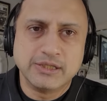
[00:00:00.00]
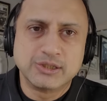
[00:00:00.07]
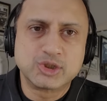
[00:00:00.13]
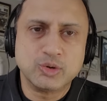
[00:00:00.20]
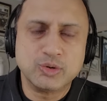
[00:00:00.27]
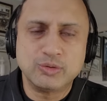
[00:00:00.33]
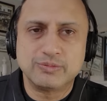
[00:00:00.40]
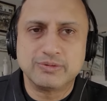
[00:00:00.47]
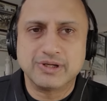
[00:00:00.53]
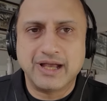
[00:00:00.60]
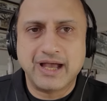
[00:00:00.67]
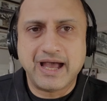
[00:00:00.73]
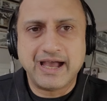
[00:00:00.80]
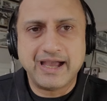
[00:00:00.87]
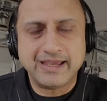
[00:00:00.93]
So
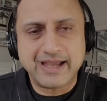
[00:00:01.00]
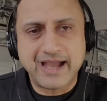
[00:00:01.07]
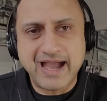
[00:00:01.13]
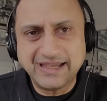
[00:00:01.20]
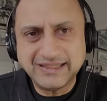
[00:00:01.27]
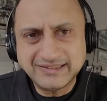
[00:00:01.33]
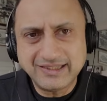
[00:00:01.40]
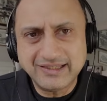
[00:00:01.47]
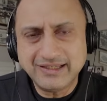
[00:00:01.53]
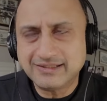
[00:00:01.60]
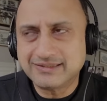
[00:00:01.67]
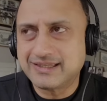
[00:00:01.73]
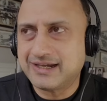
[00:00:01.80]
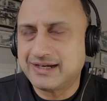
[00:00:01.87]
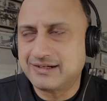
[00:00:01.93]
I, I
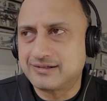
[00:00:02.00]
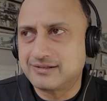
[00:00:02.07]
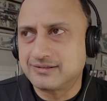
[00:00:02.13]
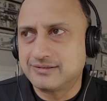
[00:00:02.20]
think that